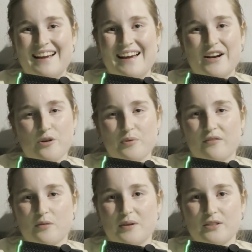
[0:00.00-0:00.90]
and I hope you
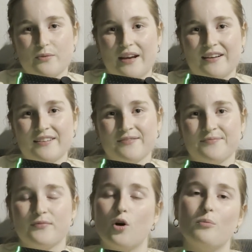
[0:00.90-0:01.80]
have the best week.
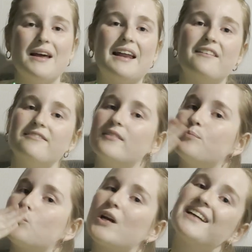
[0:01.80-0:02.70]
All my love.
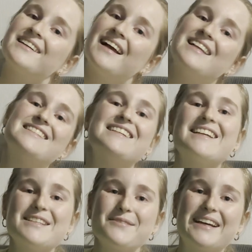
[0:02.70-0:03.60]
See you
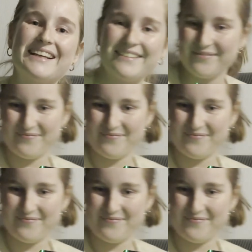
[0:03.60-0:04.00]
next week.